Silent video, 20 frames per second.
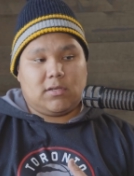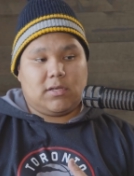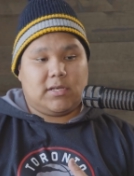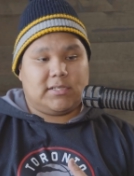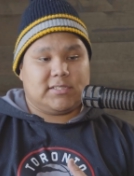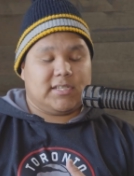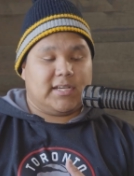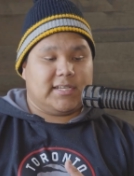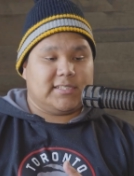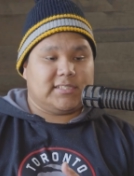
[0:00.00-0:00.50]

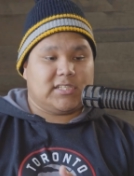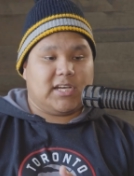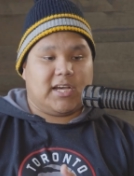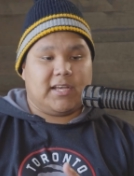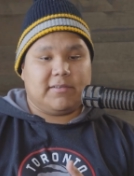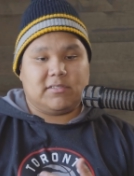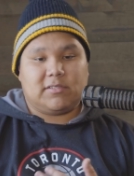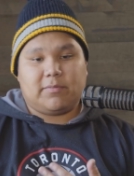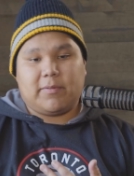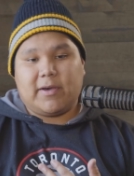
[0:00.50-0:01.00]
As
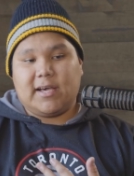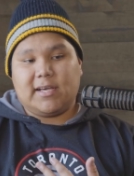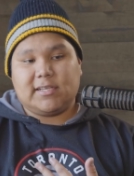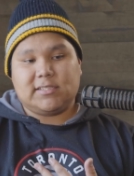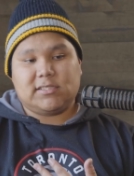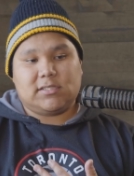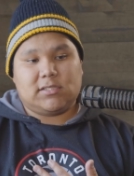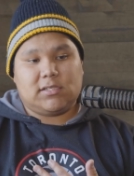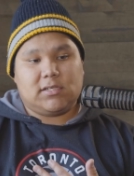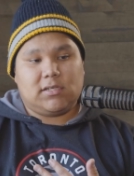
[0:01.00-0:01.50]
times
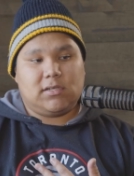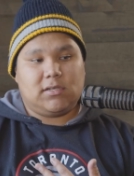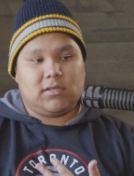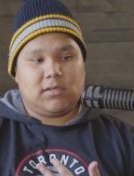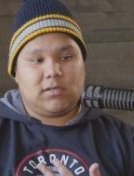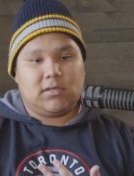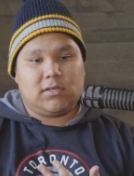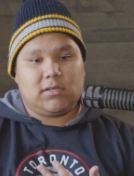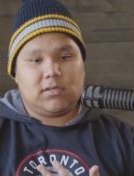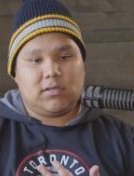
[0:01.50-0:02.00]
passed,
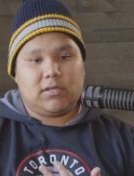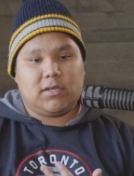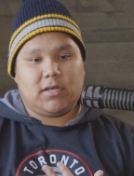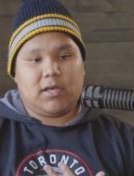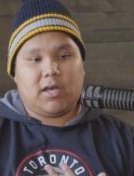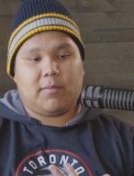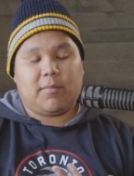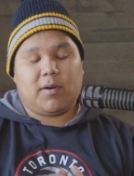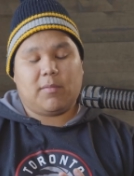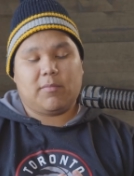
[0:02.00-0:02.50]

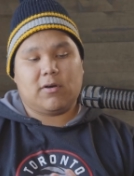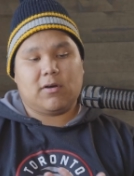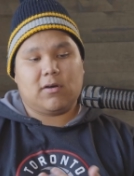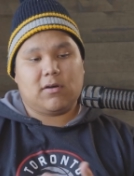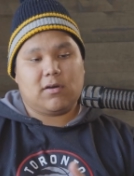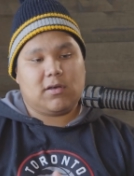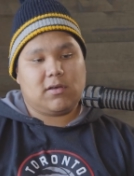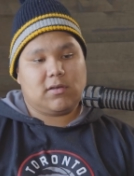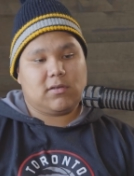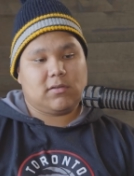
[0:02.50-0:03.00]
I
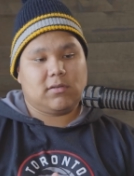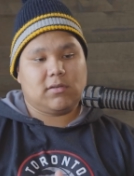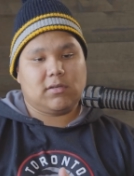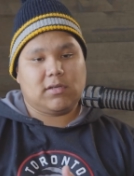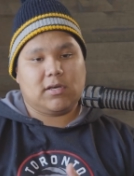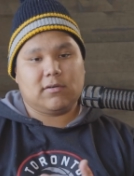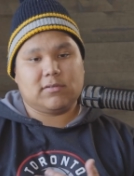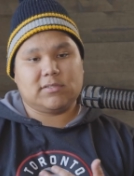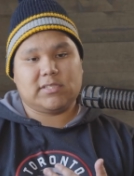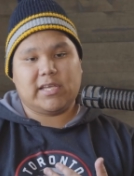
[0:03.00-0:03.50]
remember
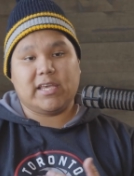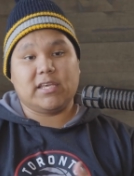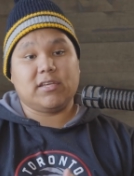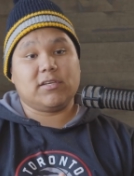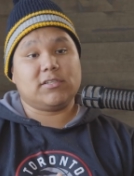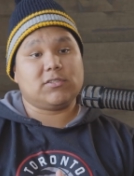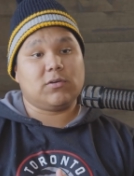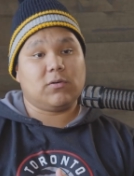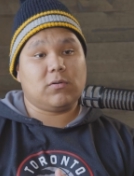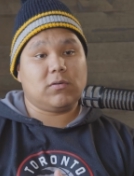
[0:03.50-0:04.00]
I was 8
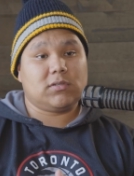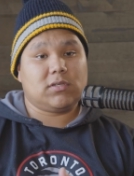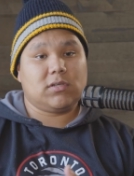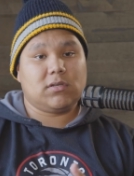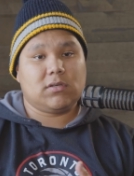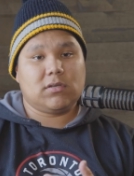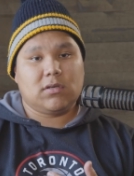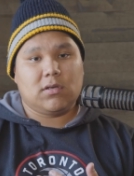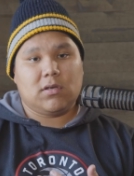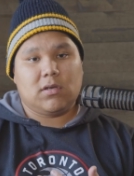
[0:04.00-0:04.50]
years old,
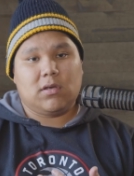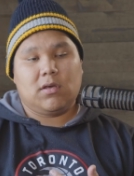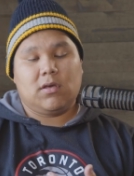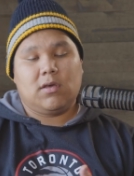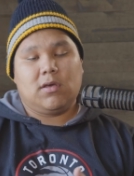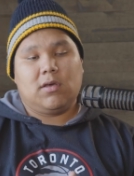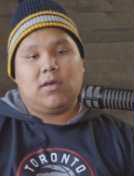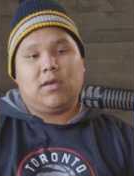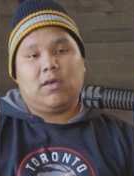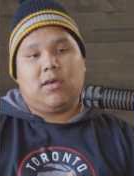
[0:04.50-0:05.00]

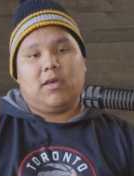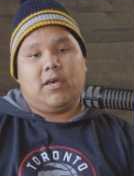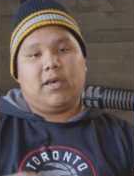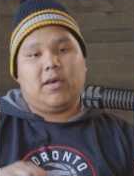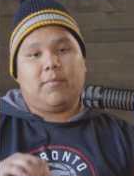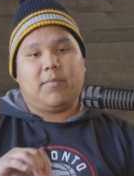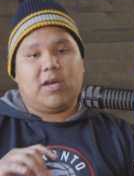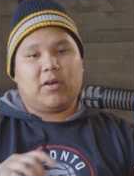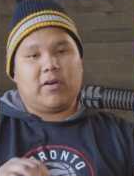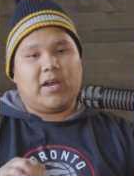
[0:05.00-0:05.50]

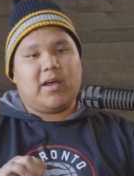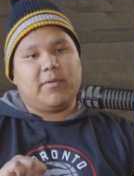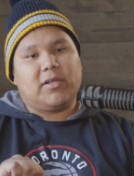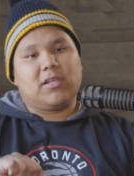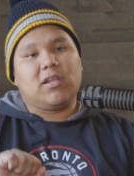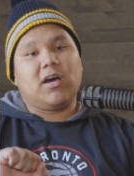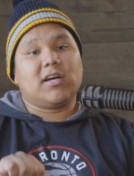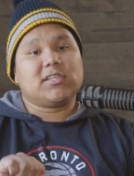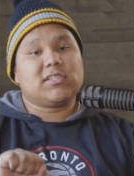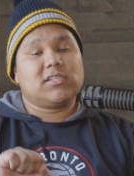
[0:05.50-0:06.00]
and my grandma
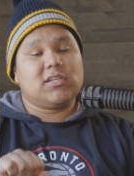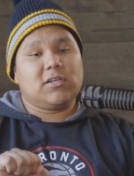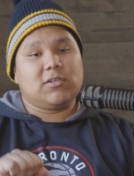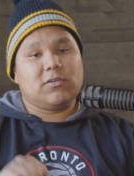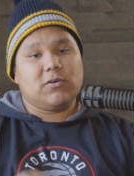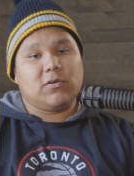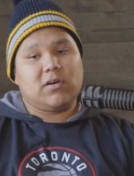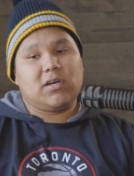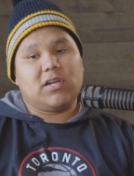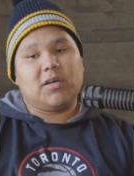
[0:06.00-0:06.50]
knocks on the
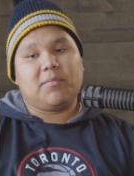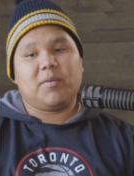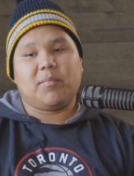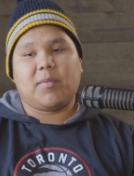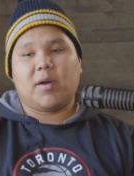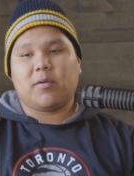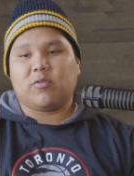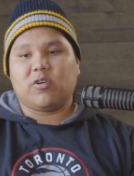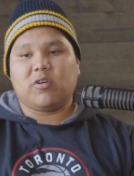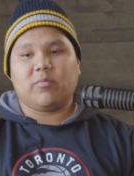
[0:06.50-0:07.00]
door, and I'm in
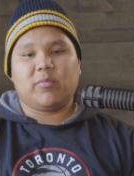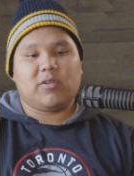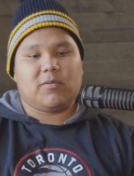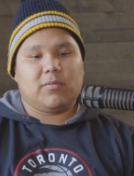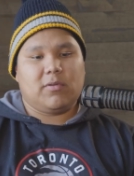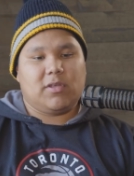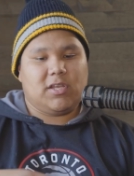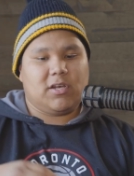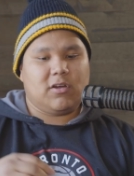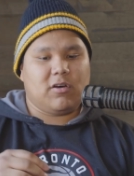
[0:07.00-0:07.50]
my room
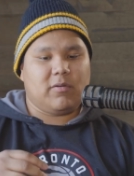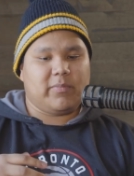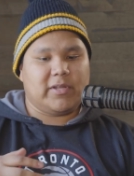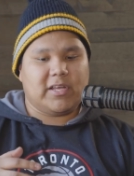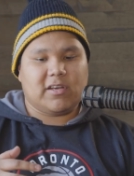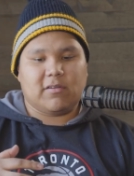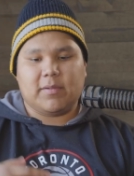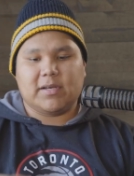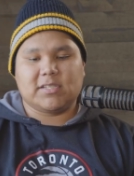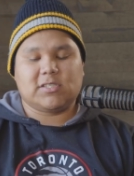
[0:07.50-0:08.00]
with, I'm
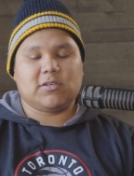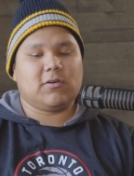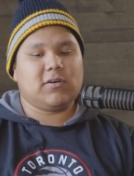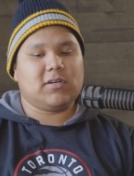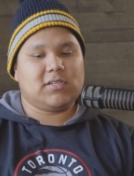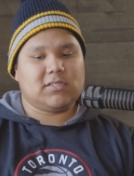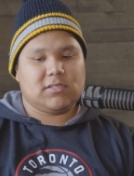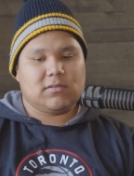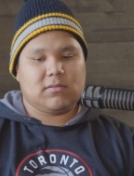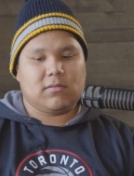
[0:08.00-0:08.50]
playing with my
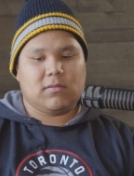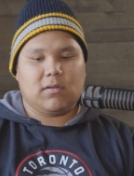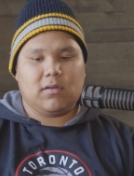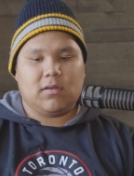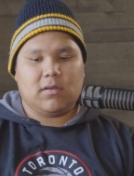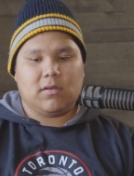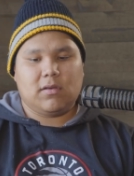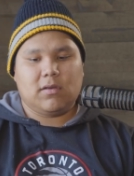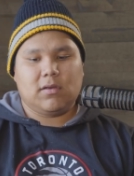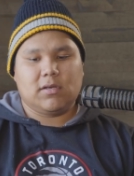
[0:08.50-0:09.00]
toys, and
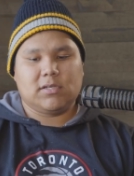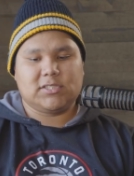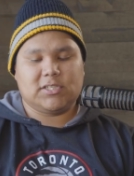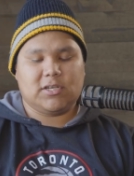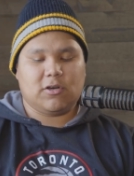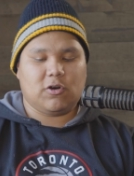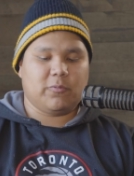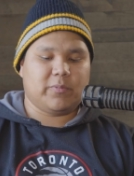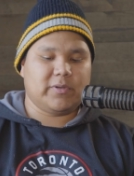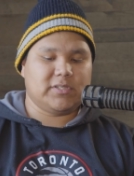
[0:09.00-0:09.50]

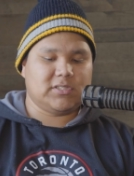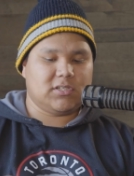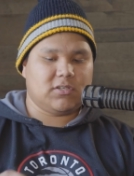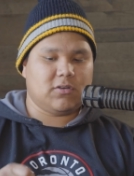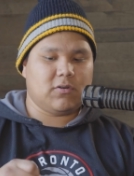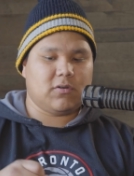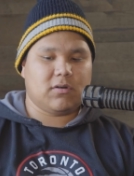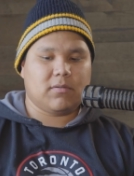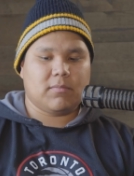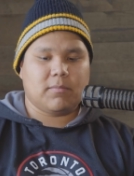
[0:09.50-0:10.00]
she opens the
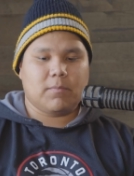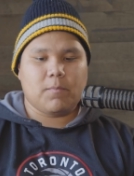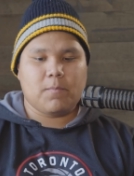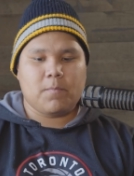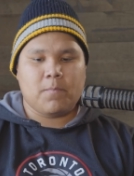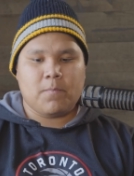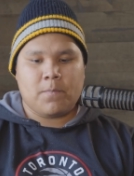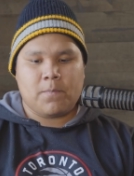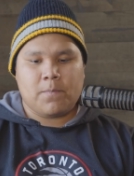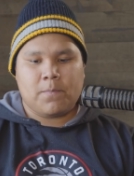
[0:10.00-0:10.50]
door,
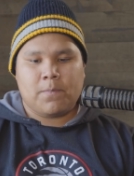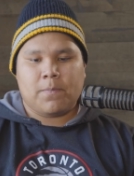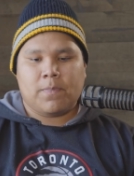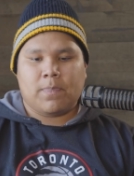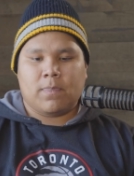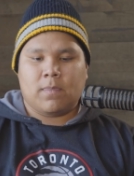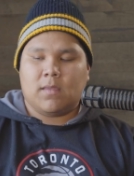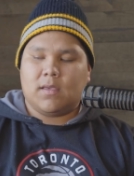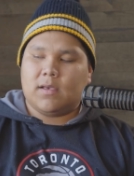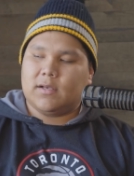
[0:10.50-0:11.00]

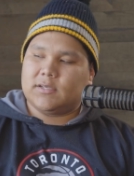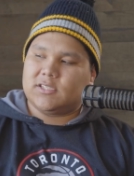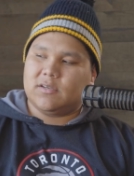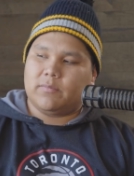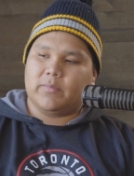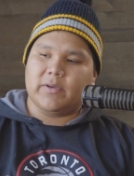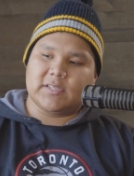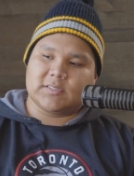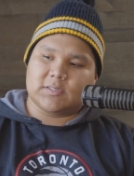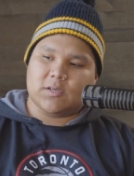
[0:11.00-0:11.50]
and
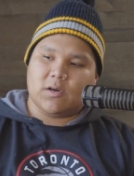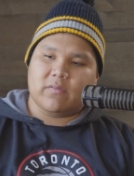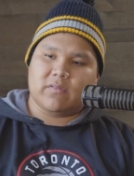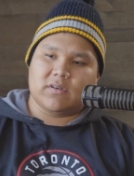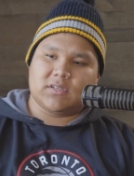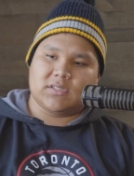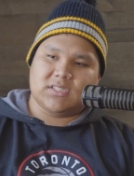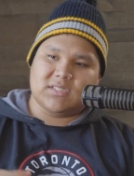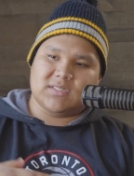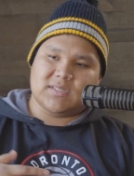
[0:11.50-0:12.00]
she peeks
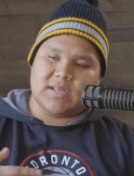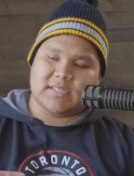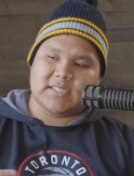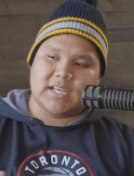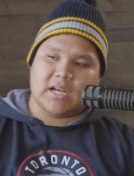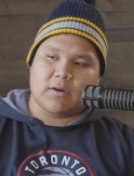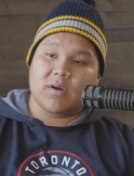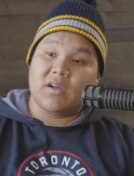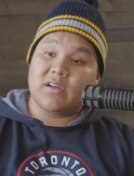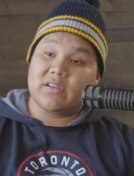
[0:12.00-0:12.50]
over, and she's like,
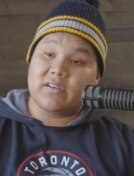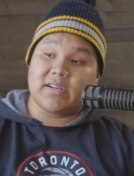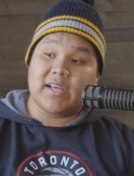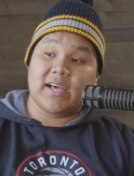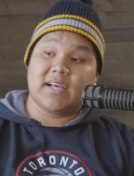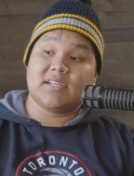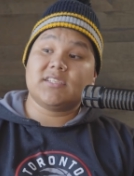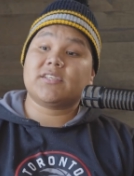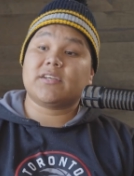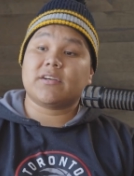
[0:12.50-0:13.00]
"Tirrell, your
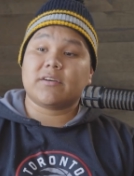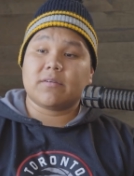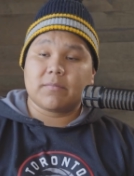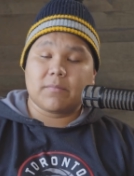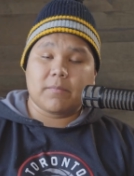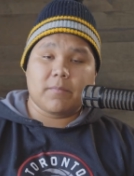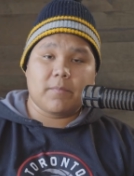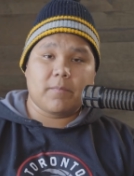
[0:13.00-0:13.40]
dad's here."